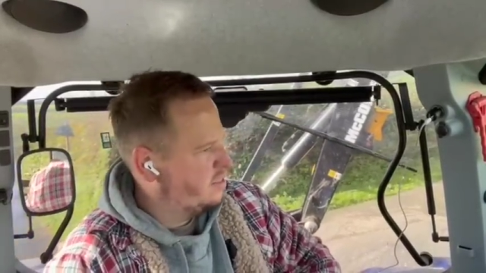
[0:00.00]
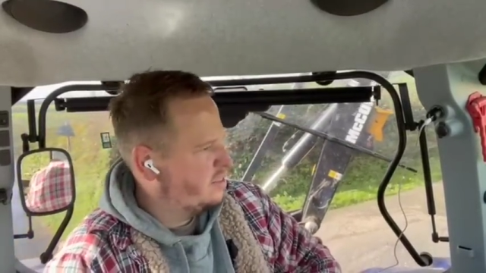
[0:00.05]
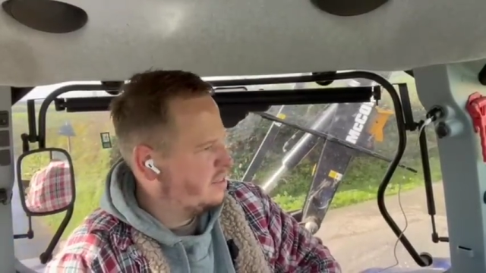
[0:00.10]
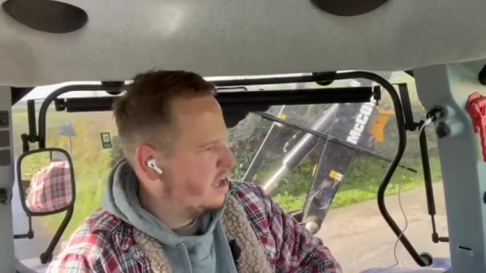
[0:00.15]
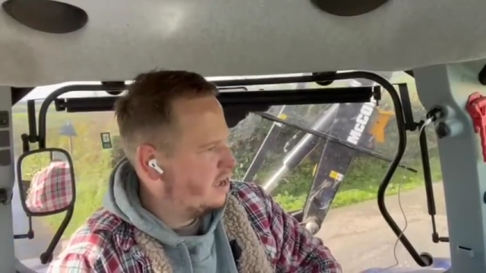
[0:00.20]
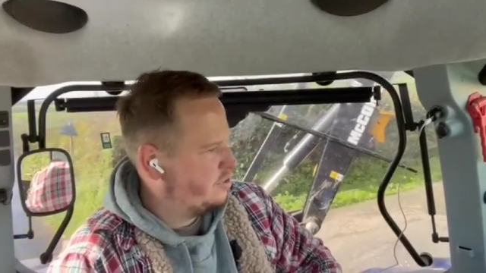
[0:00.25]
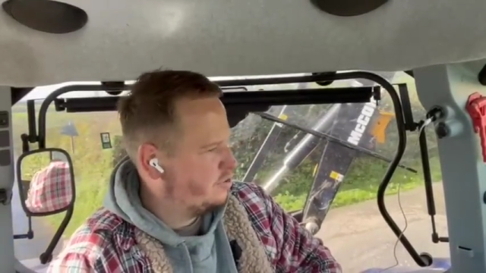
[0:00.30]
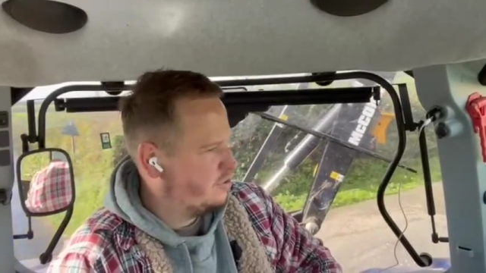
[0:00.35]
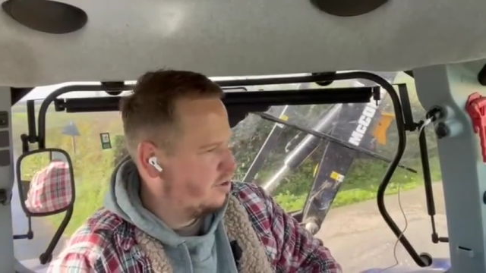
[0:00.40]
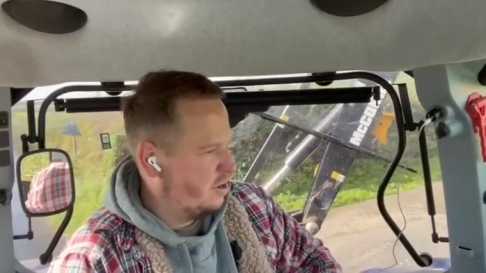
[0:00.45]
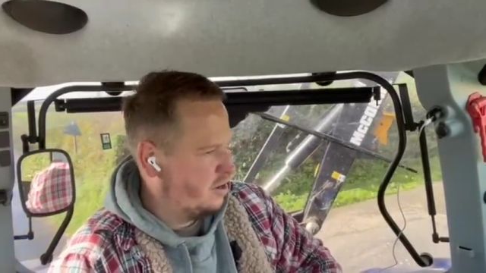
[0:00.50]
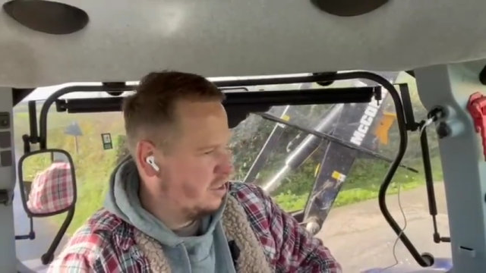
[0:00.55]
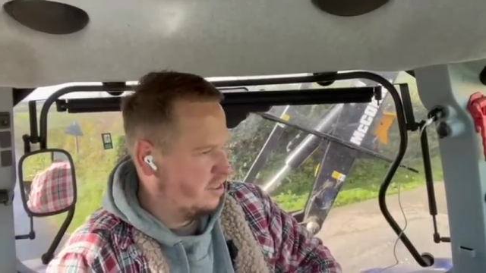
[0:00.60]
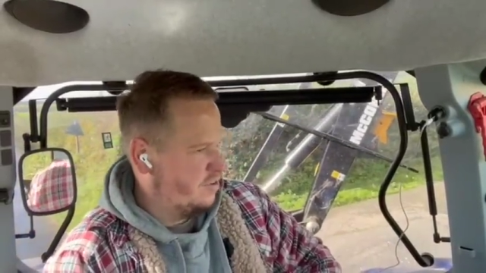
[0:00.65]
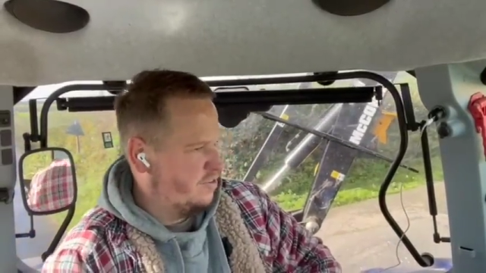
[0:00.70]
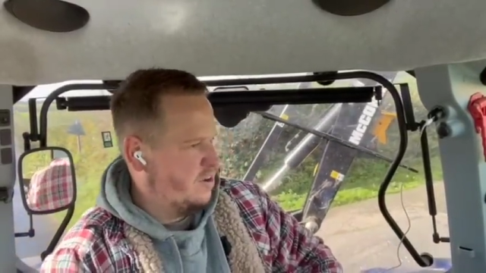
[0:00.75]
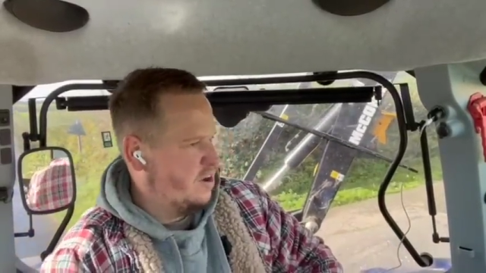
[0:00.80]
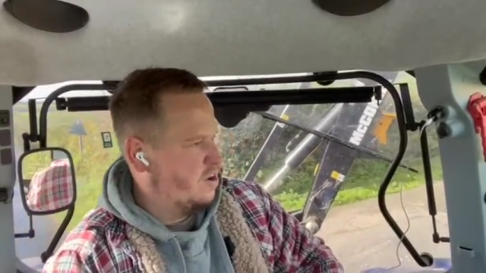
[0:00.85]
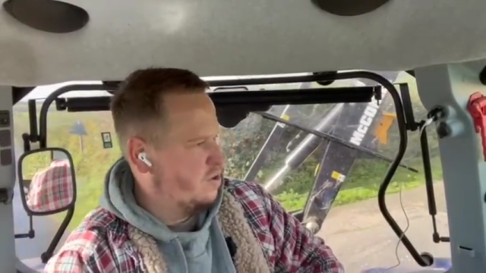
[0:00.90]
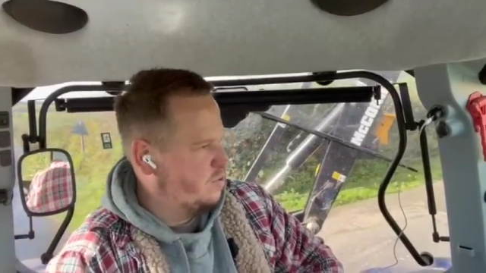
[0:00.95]
that side of
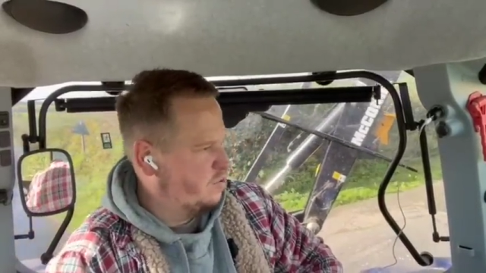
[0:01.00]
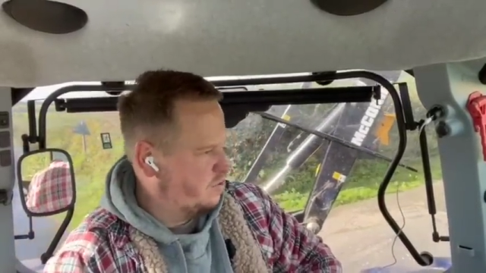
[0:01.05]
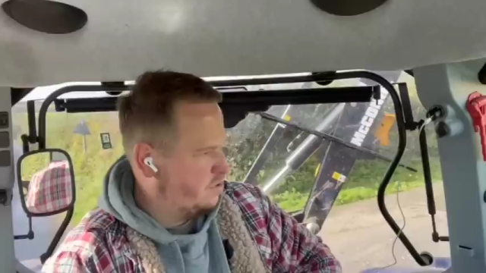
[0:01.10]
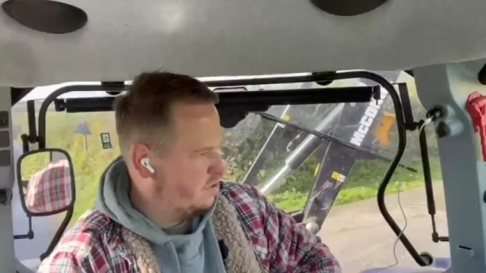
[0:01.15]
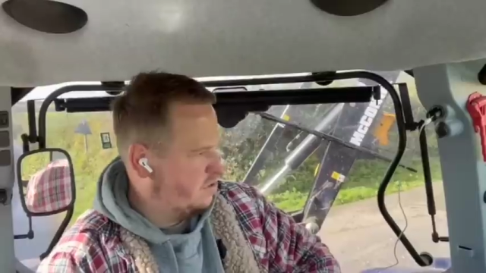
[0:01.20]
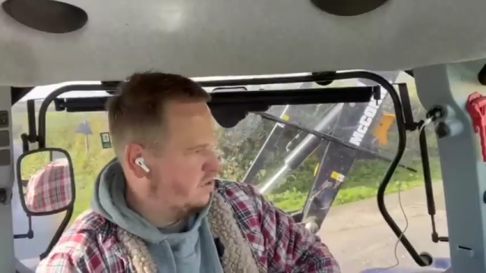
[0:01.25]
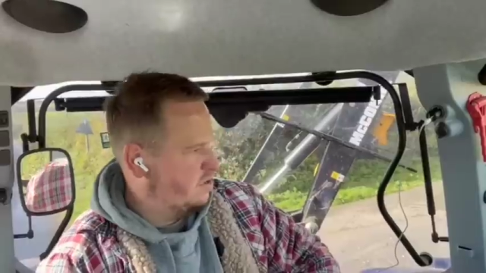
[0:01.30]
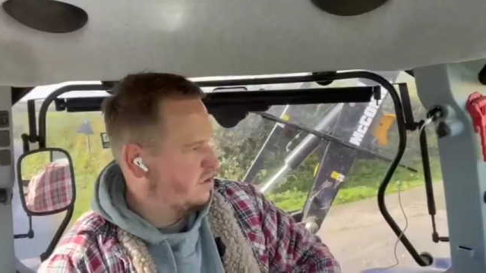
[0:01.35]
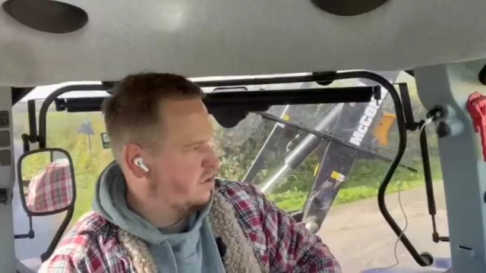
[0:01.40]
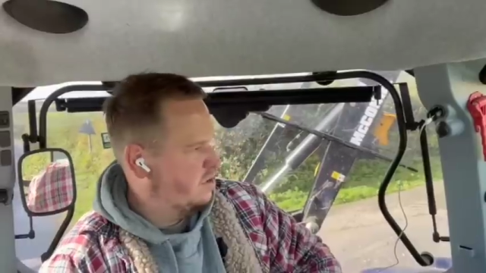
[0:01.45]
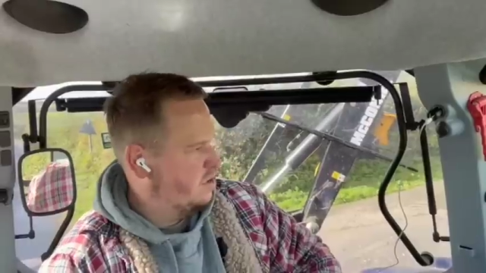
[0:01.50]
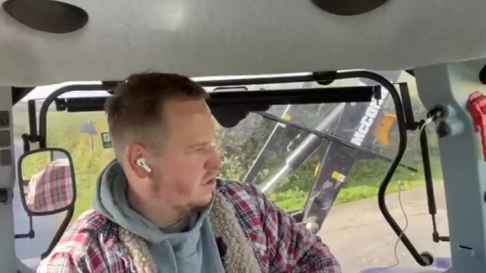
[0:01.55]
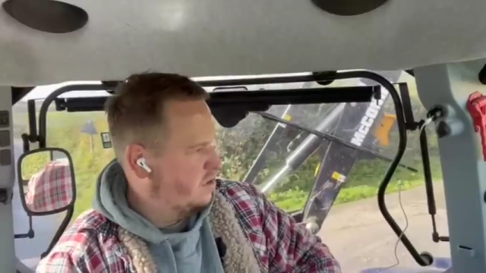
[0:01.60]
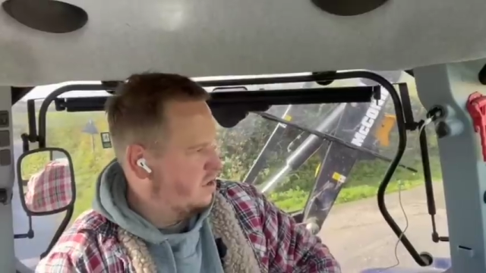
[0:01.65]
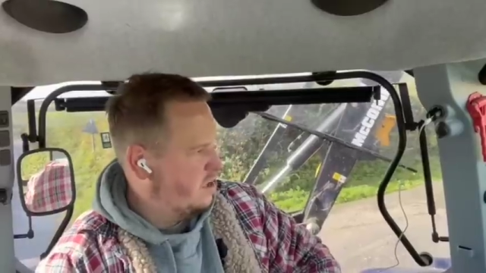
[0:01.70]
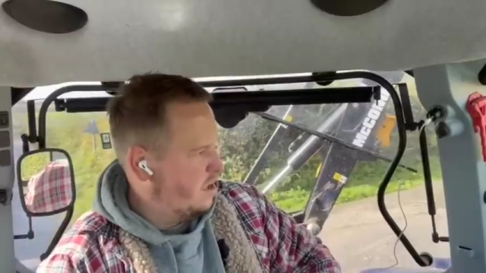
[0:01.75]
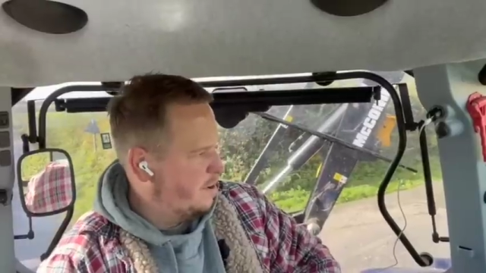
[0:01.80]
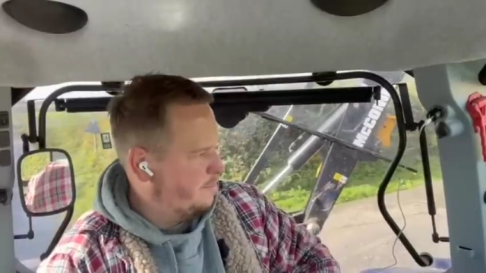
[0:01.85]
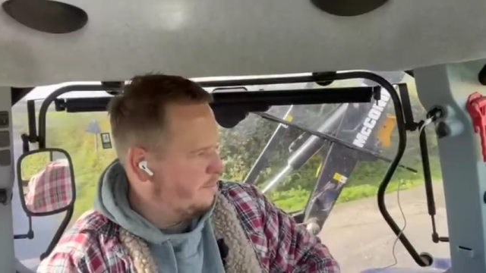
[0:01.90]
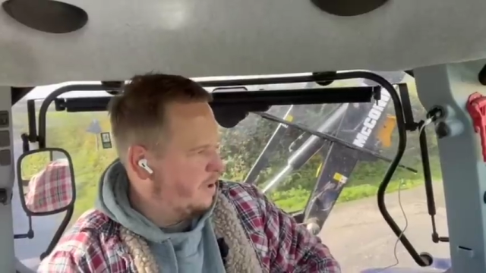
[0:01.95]
the road
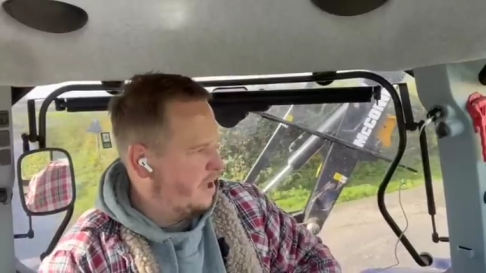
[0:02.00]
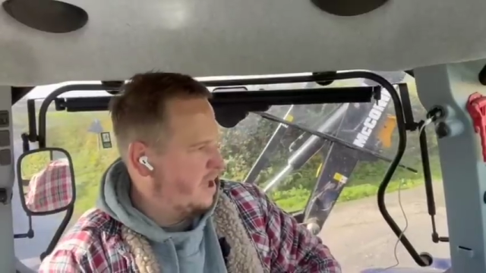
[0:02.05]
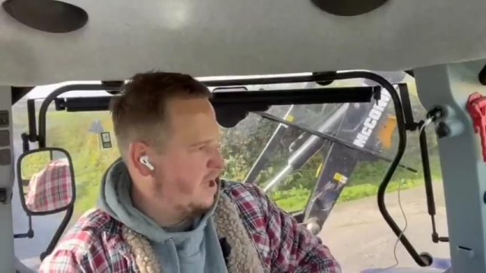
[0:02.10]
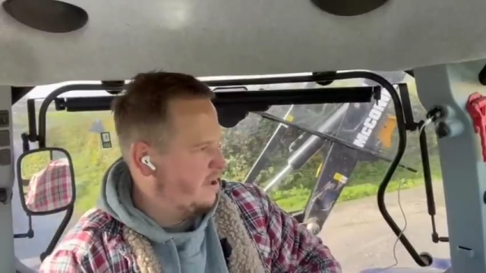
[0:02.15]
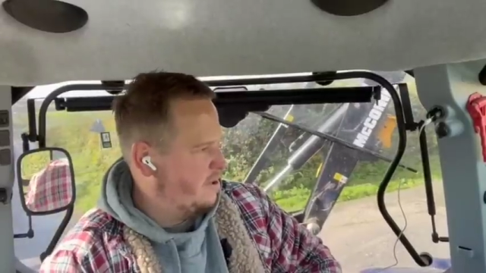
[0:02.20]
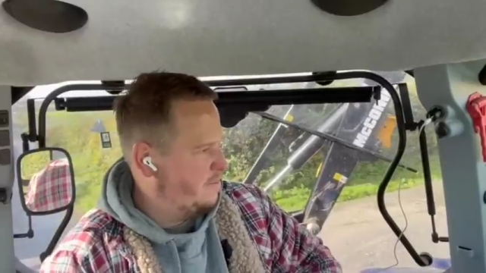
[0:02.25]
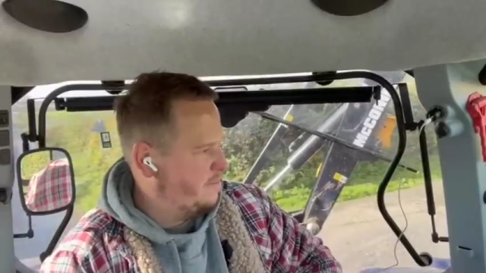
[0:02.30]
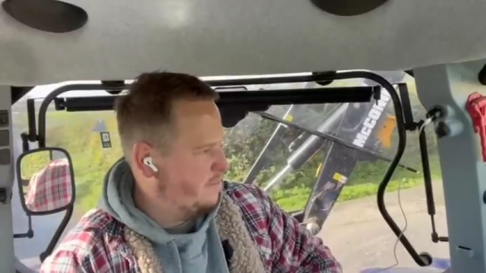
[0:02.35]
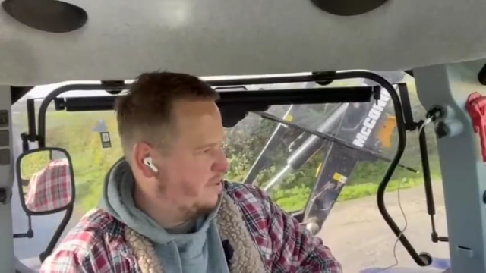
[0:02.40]
a bit,